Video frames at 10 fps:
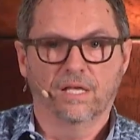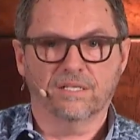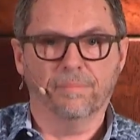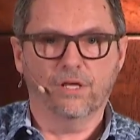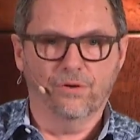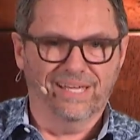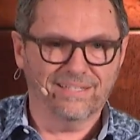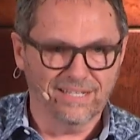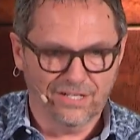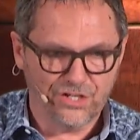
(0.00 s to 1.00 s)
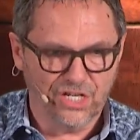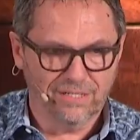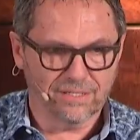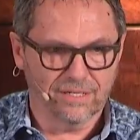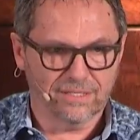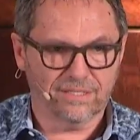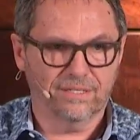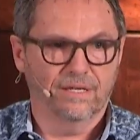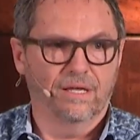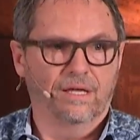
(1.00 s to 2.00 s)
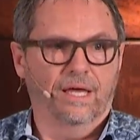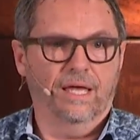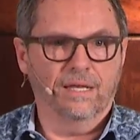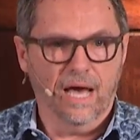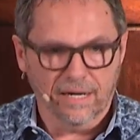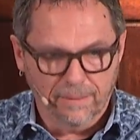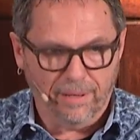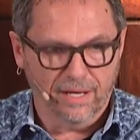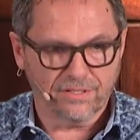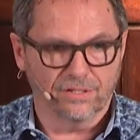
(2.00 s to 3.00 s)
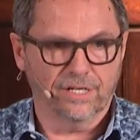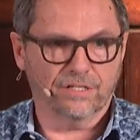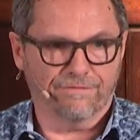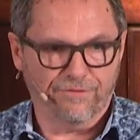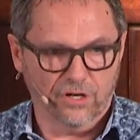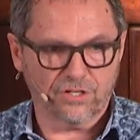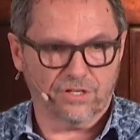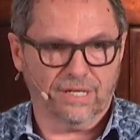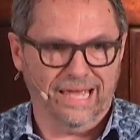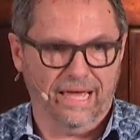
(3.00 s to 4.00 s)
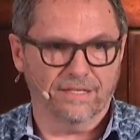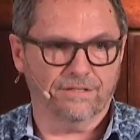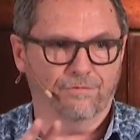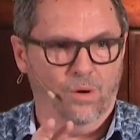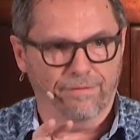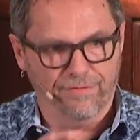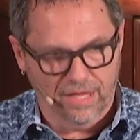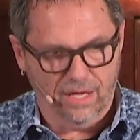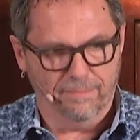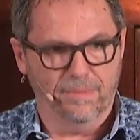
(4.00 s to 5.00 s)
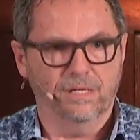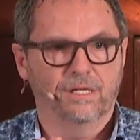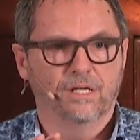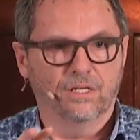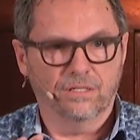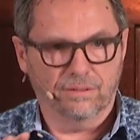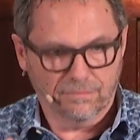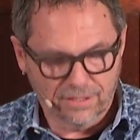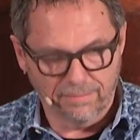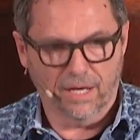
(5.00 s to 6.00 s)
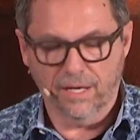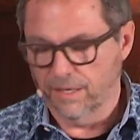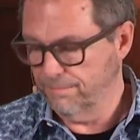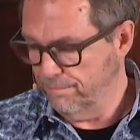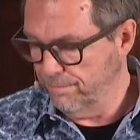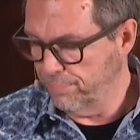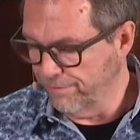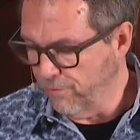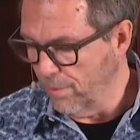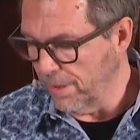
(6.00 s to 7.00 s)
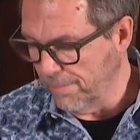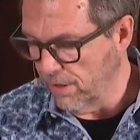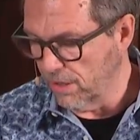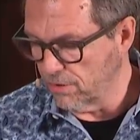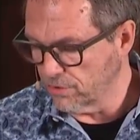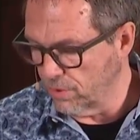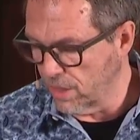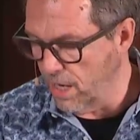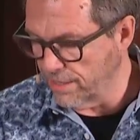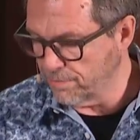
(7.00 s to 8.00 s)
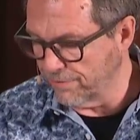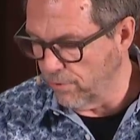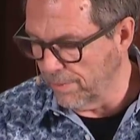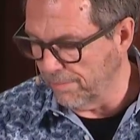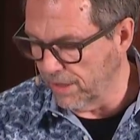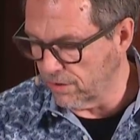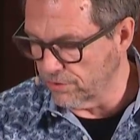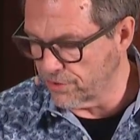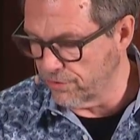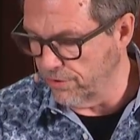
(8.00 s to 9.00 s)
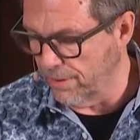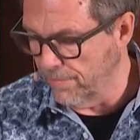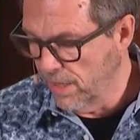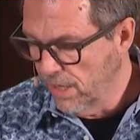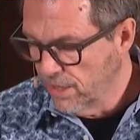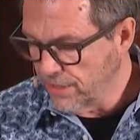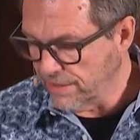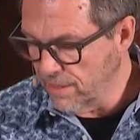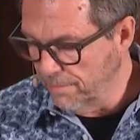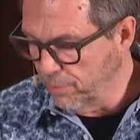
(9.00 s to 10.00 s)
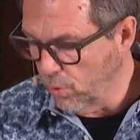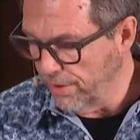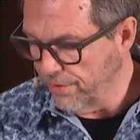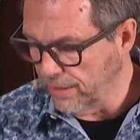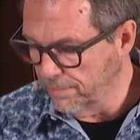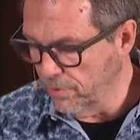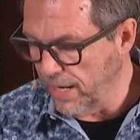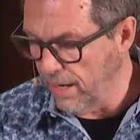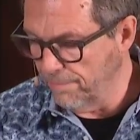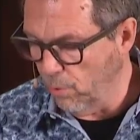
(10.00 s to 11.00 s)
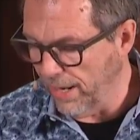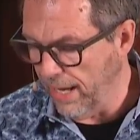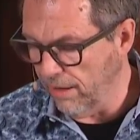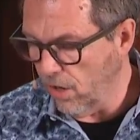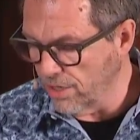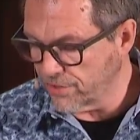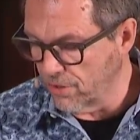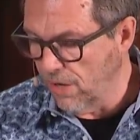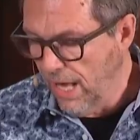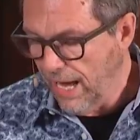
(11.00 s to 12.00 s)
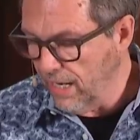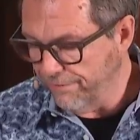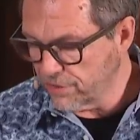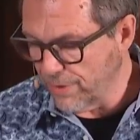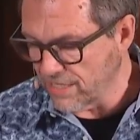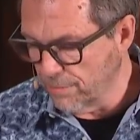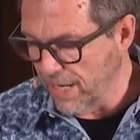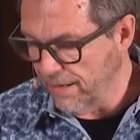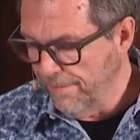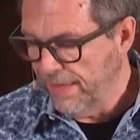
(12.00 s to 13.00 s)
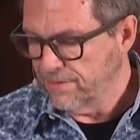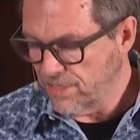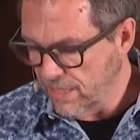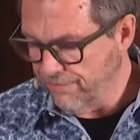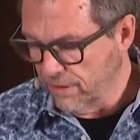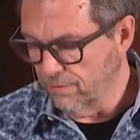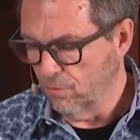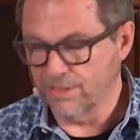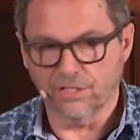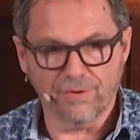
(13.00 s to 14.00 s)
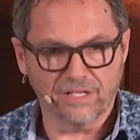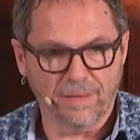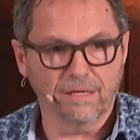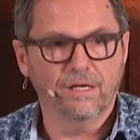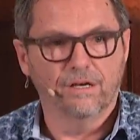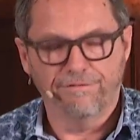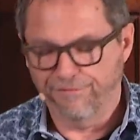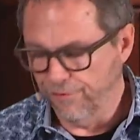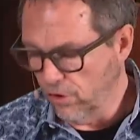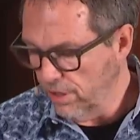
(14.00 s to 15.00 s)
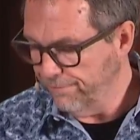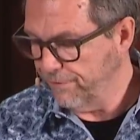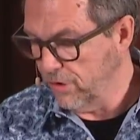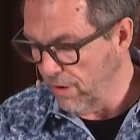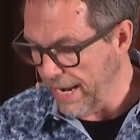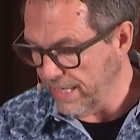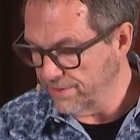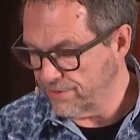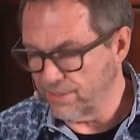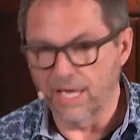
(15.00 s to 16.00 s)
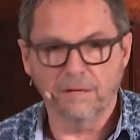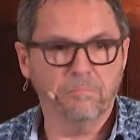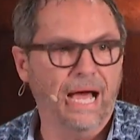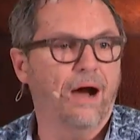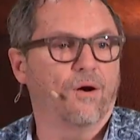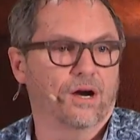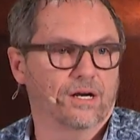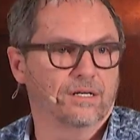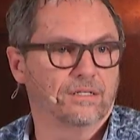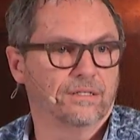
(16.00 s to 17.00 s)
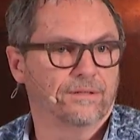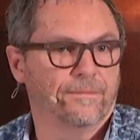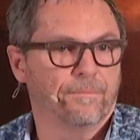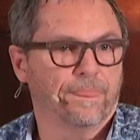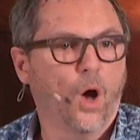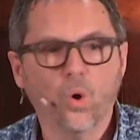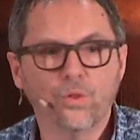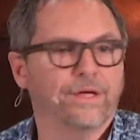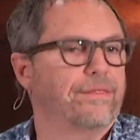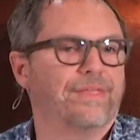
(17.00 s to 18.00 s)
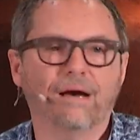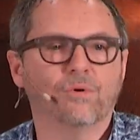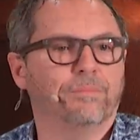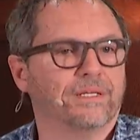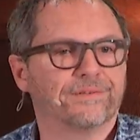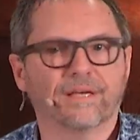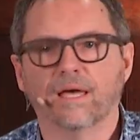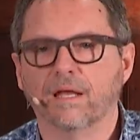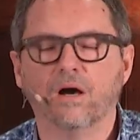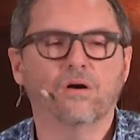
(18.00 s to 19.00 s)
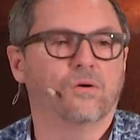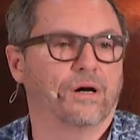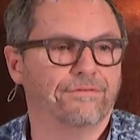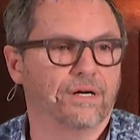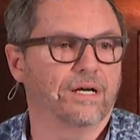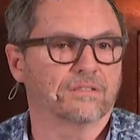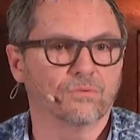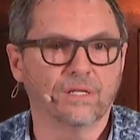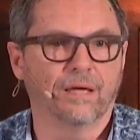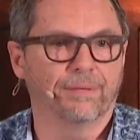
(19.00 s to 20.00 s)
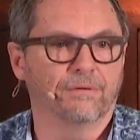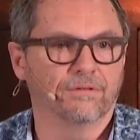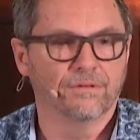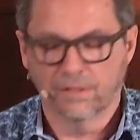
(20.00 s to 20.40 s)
somebody who isn't Jesus and not an apostle. Here's the first case of one of them performing miracles, where God is performing miracles through them. So that's an important thing to point out. Also, I love his resume. Stephen, what's his resume? Full of grace and power. Oh, that would be said. Oh, of us. Wouldn't that be